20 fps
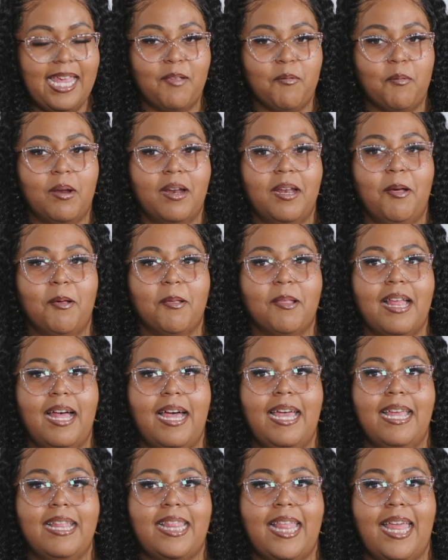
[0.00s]
one of those
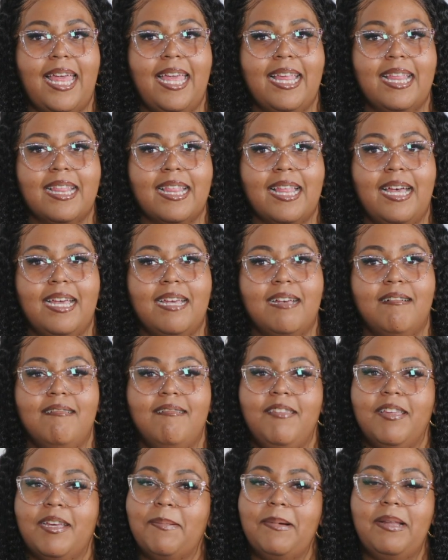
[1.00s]
like things like, oh,
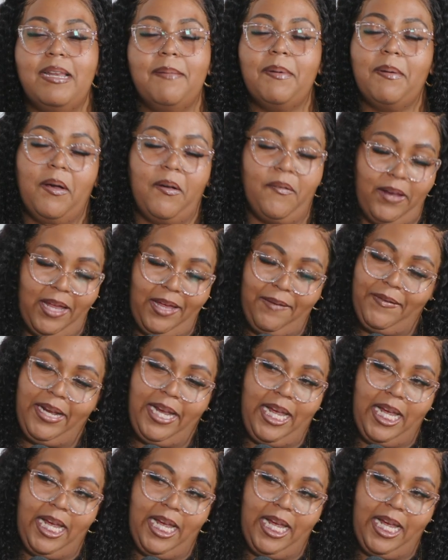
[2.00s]
you can put a little bit more flavor in